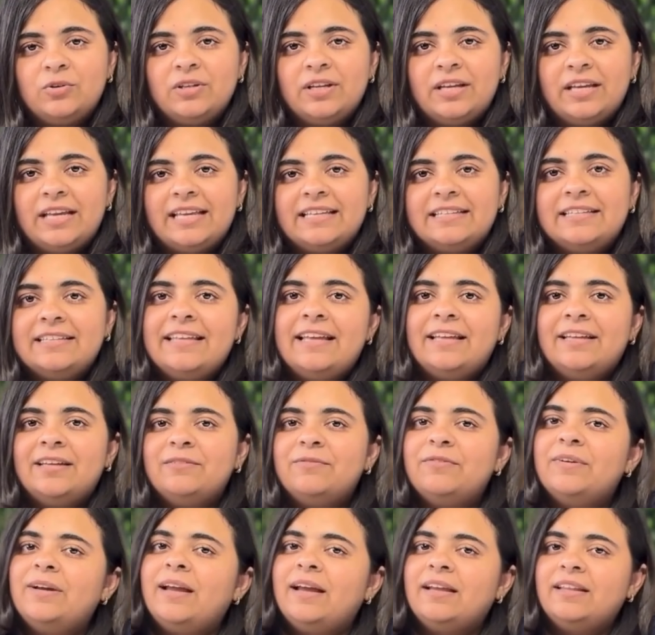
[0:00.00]
release
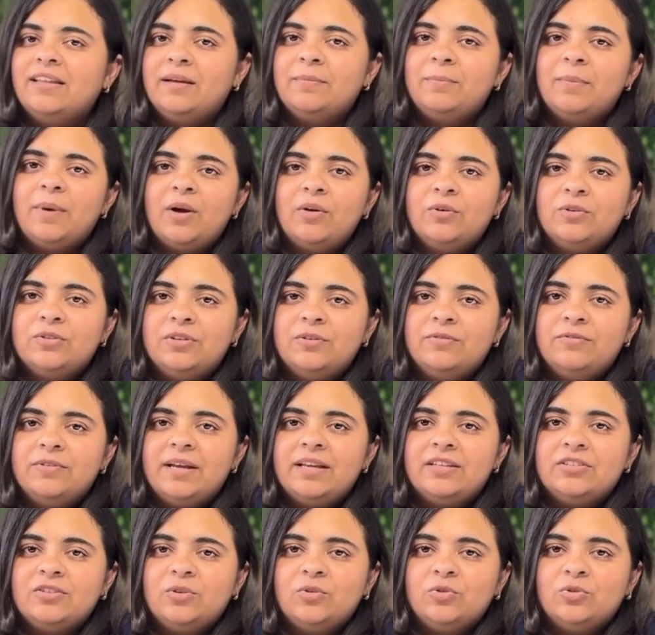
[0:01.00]
significant amounts of
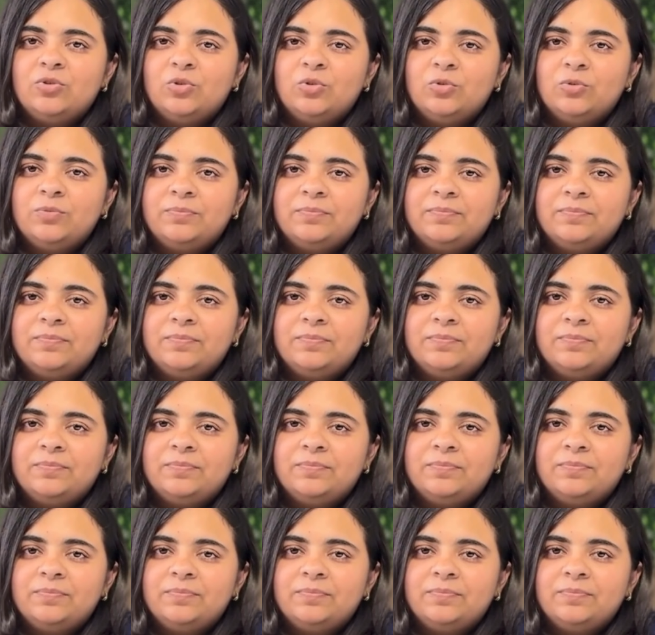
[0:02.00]
SO2.